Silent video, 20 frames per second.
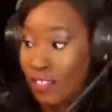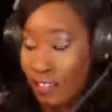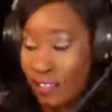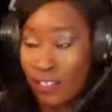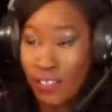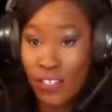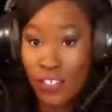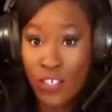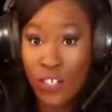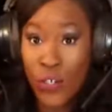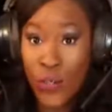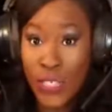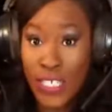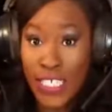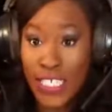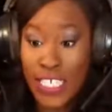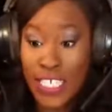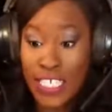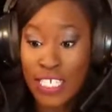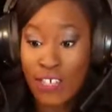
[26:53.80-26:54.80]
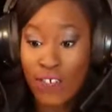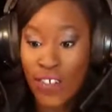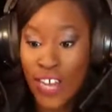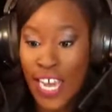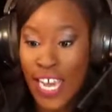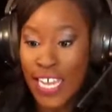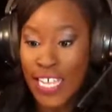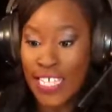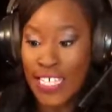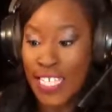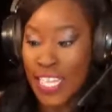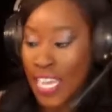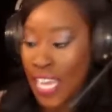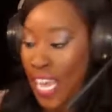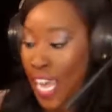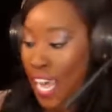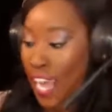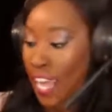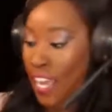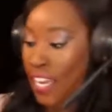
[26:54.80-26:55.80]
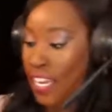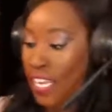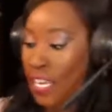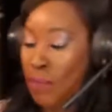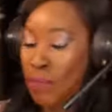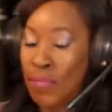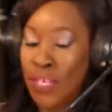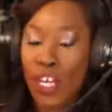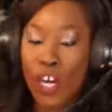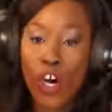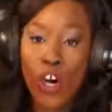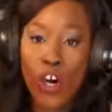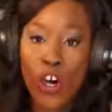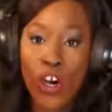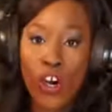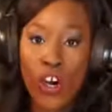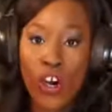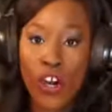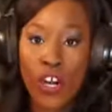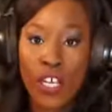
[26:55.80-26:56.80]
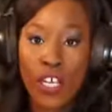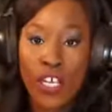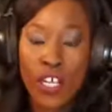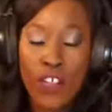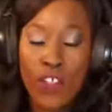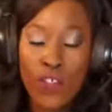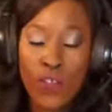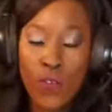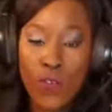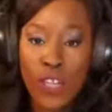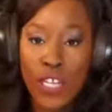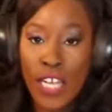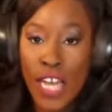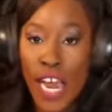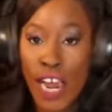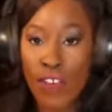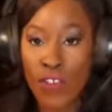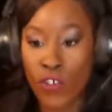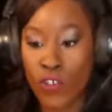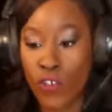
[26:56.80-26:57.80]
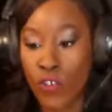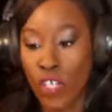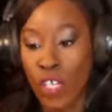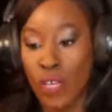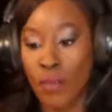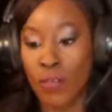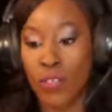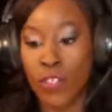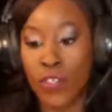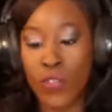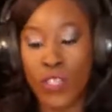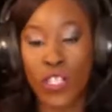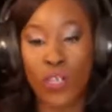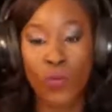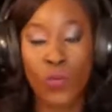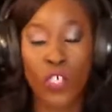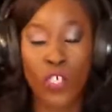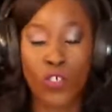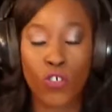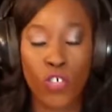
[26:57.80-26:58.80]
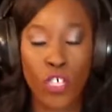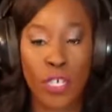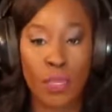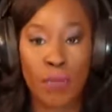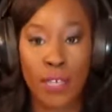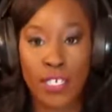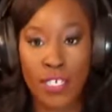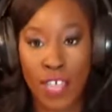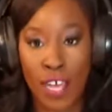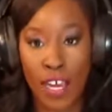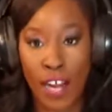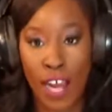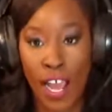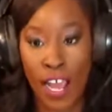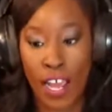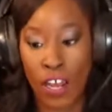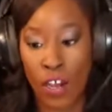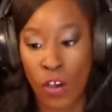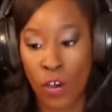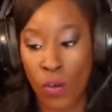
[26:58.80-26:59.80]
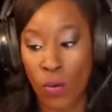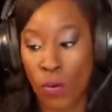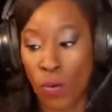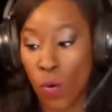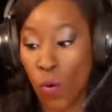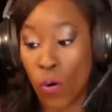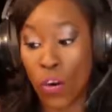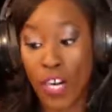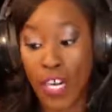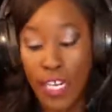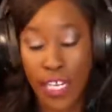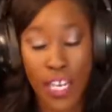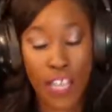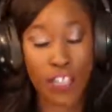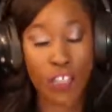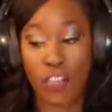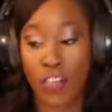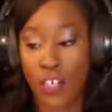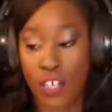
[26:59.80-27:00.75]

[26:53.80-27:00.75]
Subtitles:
using this device and it be heard through the live stream using restream.io or any other,